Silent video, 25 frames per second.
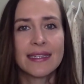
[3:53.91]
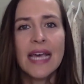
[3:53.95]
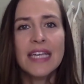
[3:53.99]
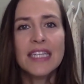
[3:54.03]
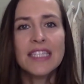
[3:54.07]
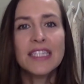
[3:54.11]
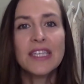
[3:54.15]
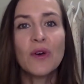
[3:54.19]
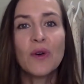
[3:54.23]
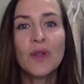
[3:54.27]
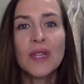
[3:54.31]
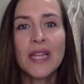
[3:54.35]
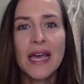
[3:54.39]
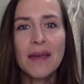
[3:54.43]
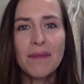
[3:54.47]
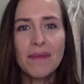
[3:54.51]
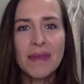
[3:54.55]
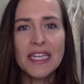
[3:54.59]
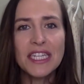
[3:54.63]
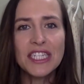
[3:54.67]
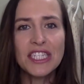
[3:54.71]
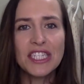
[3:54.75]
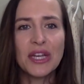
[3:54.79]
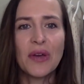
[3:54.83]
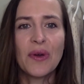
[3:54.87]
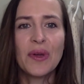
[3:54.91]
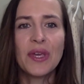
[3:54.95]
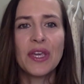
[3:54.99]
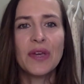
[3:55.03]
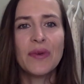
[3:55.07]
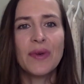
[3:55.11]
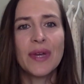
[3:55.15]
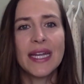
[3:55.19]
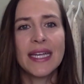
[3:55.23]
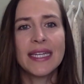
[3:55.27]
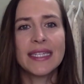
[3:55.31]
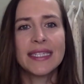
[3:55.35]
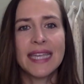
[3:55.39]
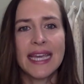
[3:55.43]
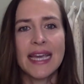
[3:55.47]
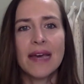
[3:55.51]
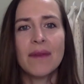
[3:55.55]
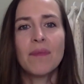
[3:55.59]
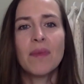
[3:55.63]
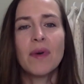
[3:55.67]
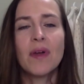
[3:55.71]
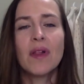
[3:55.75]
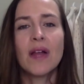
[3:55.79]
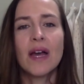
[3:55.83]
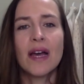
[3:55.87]
So let me show you an
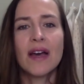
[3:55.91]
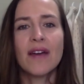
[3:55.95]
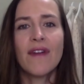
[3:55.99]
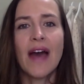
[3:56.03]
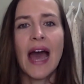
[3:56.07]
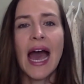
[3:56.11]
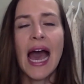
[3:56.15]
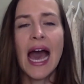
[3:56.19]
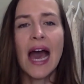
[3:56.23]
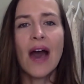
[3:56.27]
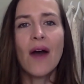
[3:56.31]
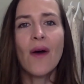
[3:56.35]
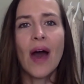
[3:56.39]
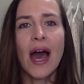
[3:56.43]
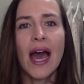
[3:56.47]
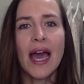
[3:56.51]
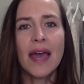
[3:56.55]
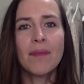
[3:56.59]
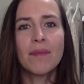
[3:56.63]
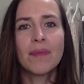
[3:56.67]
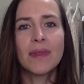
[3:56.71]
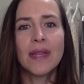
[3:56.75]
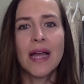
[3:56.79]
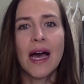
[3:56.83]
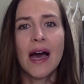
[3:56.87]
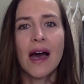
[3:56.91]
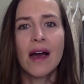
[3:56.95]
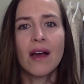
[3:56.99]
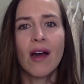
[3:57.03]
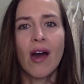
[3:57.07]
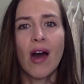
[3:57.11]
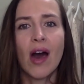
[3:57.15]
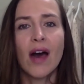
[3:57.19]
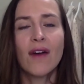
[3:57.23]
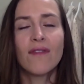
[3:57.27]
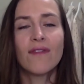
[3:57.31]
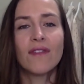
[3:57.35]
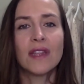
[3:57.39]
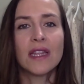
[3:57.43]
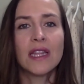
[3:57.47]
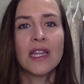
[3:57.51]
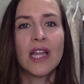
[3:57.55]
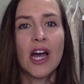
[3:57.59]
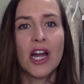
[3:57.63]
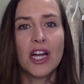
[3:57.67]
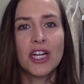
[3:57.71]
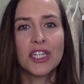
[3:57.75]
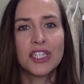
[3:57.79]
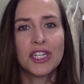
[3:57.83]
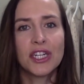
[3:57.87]
example of how I block off
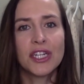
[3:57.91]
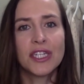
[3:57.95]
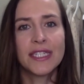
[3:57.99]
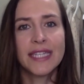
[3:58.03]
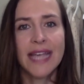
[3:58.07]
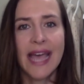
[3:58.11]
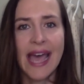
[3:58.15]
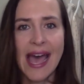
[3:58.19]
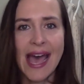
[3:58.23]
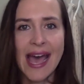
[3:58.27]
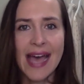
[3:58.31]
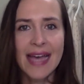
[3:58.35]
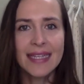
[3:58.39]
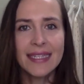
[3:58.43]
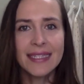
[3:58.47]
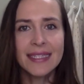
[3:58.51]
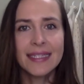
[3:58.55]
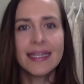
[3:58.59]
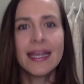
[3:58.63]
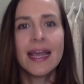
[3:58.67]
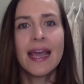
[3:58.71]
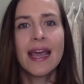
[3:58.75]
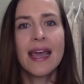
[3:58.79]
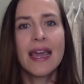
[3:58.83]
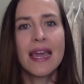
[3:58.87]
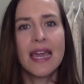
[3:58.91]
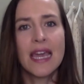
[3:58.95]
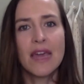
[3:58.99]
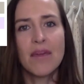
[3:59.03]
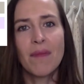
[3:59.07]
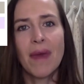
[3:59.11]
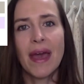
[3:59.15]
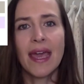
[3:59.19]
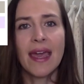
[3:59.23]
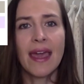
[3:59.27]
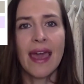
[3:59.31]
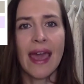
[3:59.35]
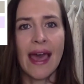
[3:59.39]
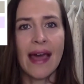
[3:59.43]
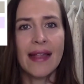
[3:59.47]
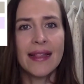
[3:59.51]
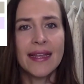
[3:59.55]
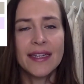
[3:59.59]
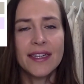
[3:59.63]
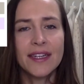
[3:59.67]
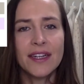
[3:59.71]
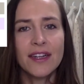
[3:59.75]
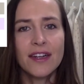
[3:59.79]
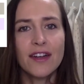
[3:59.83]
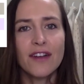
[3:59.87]
larger tasks in my
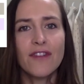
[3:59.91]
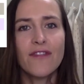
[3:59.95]
calendar